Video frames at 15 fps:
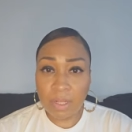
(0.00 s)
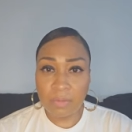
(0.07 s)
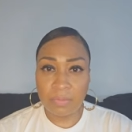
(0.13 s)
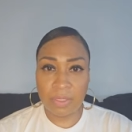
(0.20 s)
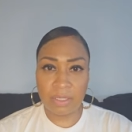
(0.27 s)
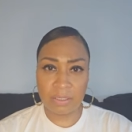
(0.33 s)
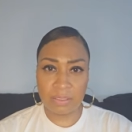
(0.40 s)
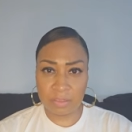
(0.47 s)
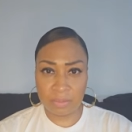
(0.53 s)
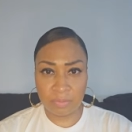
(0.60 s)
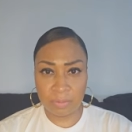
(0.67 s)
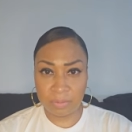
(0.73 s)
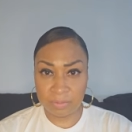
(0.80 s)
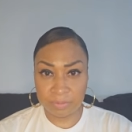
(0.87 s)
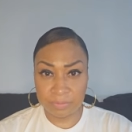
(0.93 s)
Plain and
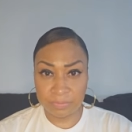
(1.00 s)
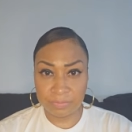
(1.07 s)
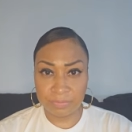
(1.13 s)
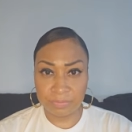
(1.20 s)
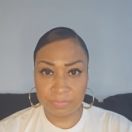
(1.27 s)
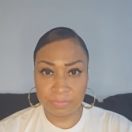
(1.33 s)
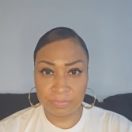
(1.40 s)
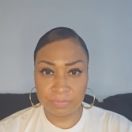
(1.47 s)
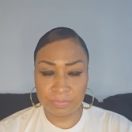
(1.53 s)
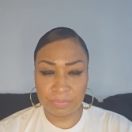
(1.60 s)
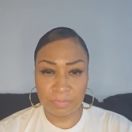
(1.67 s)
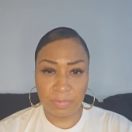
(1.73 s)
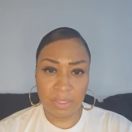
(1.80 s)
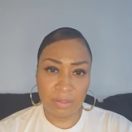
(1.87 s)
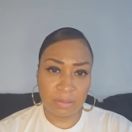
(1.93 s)
simple.
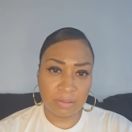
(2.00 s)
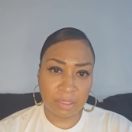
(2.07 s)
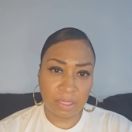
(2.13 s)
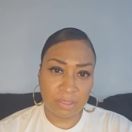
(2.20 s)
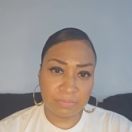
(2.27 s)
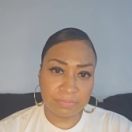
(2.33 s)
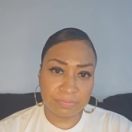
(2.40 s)
Okay.